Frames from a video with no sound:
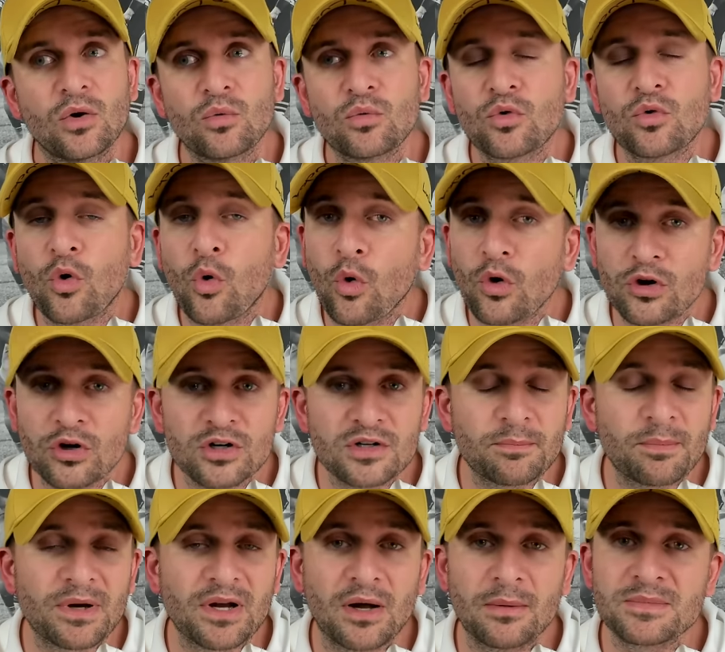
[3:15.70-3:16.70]
Corner
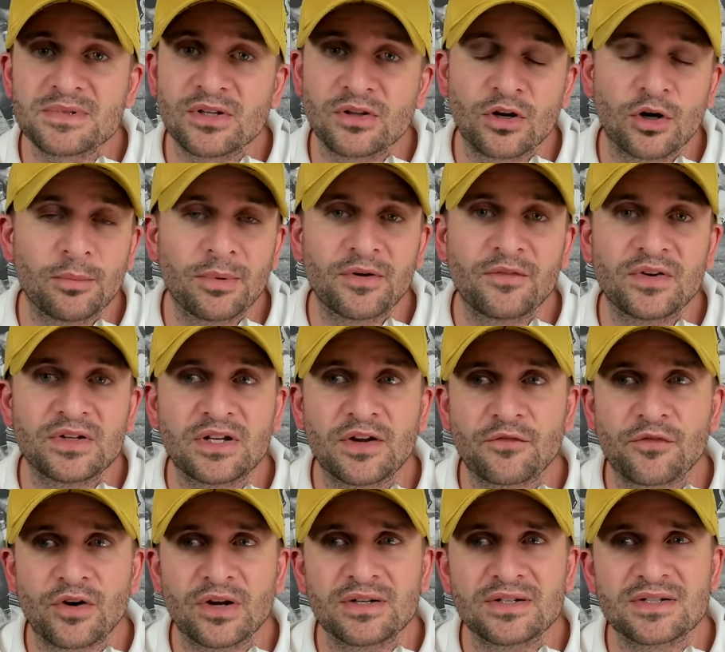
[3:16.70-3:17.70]
becomes a little bit of a
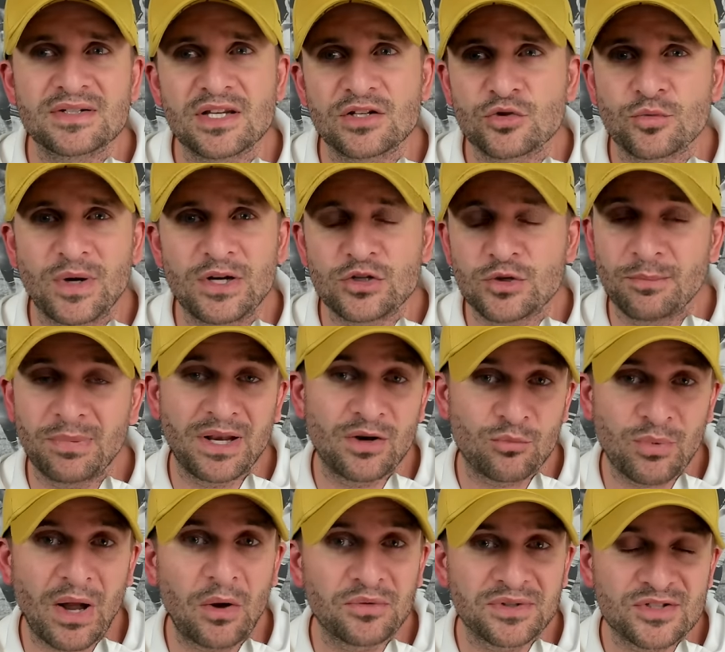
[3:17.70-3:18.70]
different situation, but in
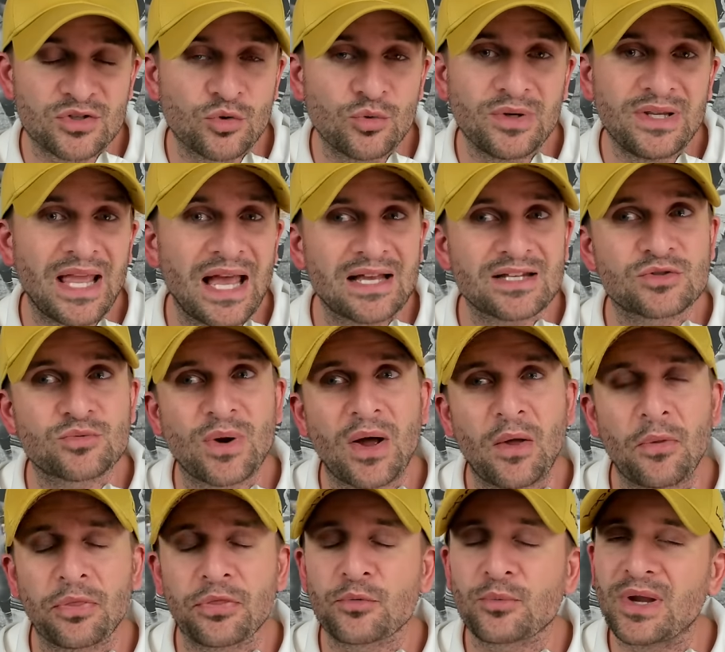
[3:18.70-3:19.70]
round 2, yes.
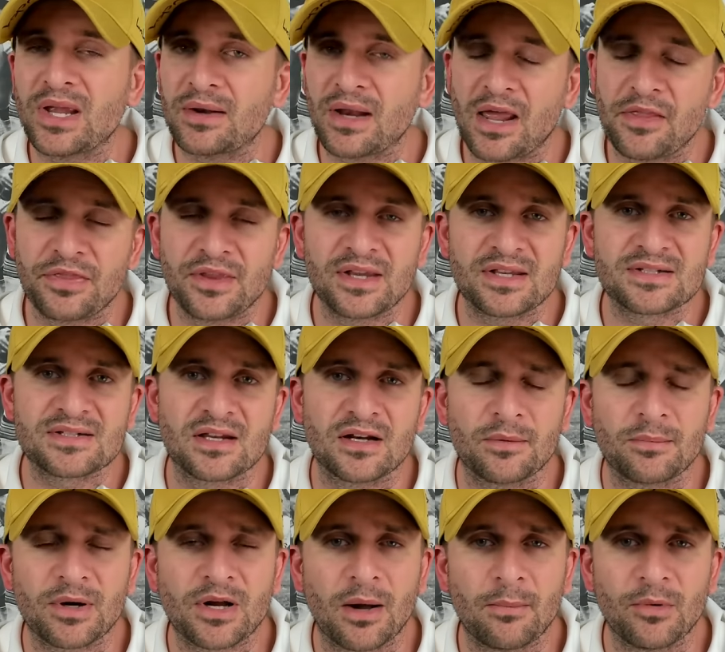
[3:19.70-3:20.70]
Round 3, I think, is going to
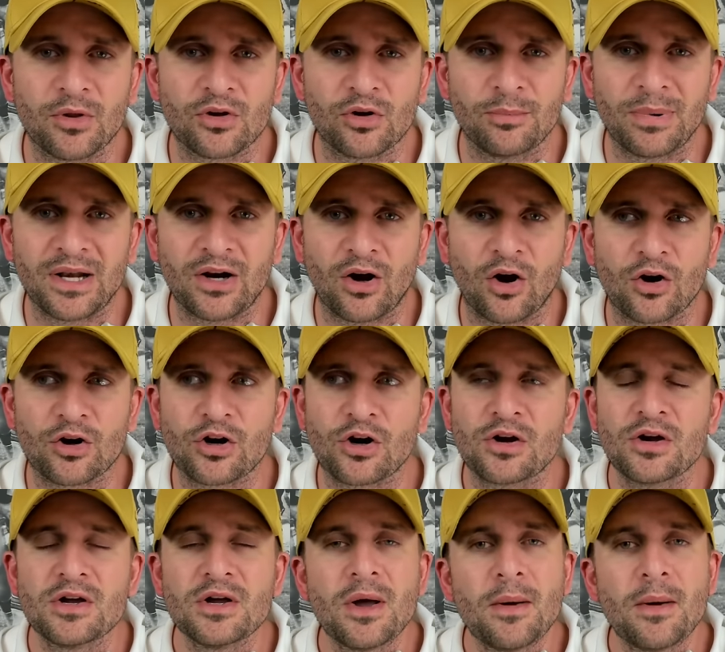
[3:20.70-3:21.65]
become a little bit harder.